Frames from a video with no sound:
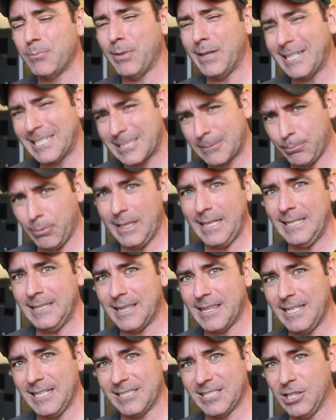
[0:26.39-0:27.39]
but explain
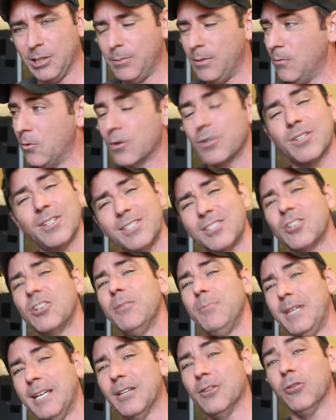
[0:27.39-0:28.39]
things a little bit more. So this is going
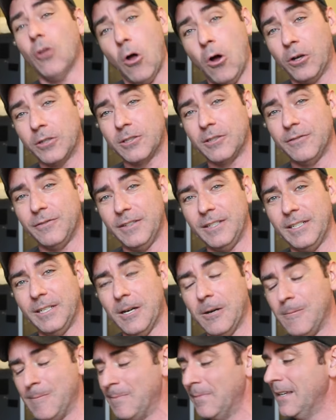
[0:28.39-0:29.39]
to be a longer
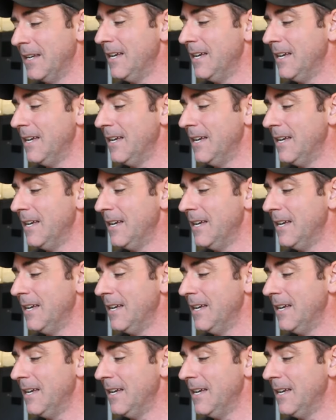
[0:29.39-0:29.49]
video.